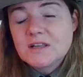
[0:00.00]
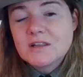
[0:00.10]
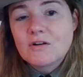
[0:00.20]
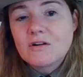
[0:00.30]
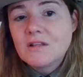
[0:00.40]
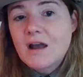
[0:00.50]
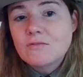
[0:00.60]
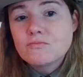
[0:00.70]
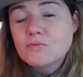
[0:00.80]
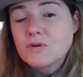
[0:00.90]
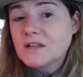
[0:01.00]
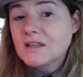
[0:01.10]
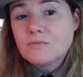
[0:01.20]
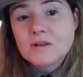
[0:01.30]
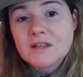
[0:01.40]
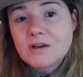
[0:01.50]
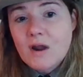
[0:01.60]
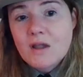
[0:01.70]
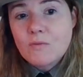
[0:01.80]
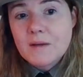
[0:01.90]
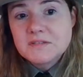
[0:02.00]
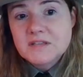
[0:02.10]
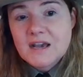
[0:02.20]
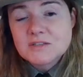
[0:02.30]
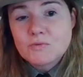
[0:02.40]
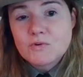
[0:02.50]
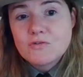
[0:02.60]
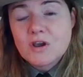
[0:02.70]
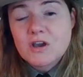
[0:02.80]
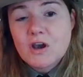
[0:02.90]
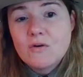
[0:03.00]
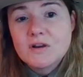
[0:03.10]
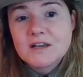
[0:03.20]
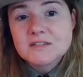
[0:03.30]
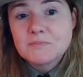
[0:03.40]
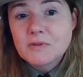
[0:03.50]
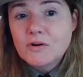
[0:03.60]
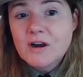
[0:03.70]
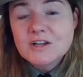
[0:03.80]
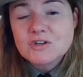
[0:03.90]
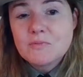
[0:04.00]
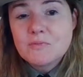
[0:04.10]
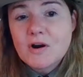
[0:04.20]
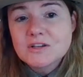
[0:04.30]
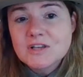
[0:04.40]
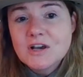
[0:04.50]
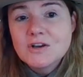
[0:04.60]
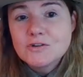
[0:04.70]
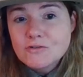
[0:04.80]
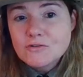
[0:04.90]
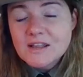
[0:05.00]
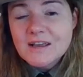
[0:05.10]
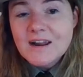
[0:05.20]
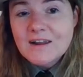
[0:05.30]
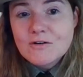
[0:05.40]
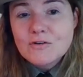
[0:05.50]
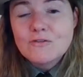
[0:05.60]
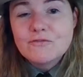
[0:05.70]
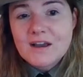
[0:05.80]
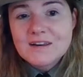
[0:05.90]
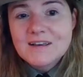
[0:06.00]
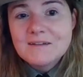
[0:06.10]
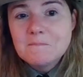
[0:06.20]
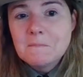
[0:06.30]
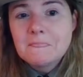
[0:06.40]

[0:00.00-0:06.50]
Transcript: There are a lot of really, really great websites where you can go and explore national parks. Google it, I know you'll find it.